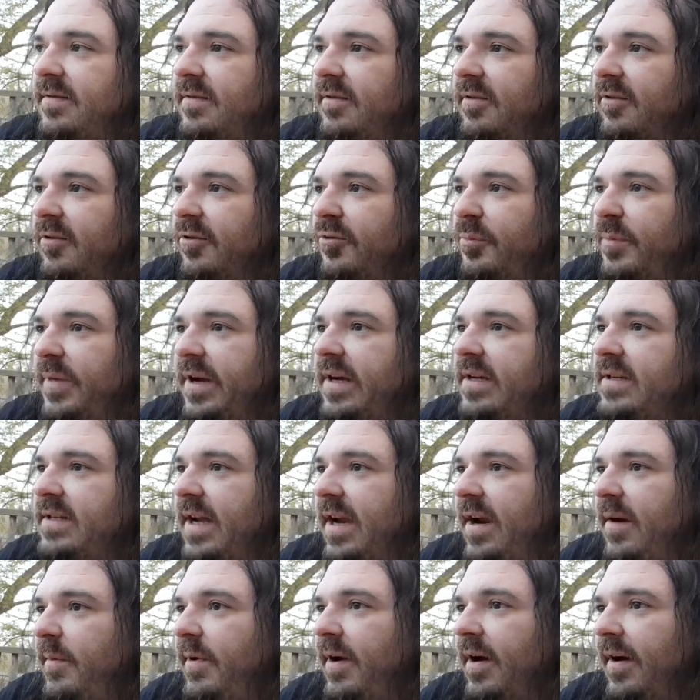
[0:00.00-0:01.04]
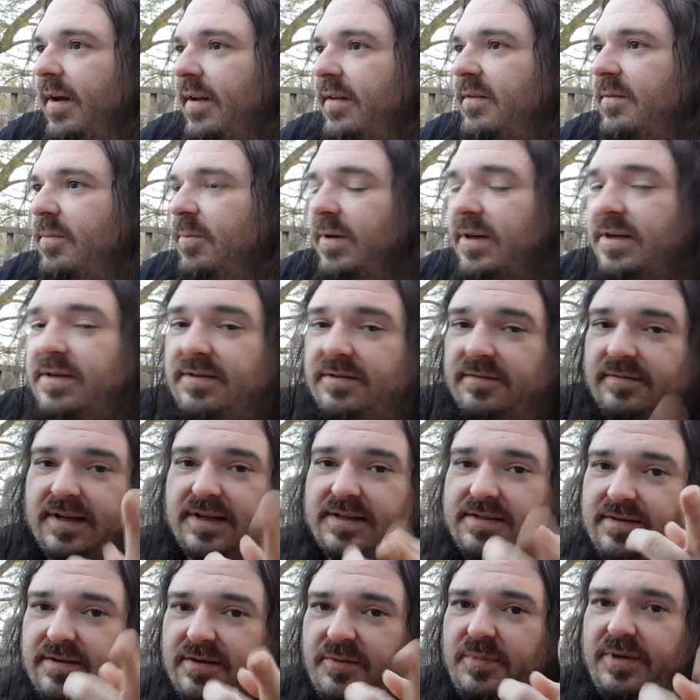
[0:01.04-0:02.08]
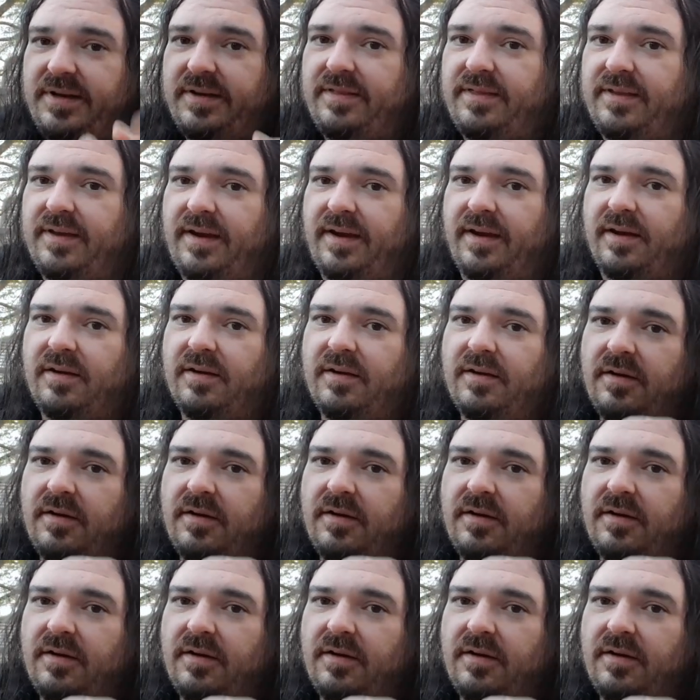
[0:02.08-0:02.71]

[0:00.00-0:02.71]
the little mixtape cuts, which that's going to be a thing.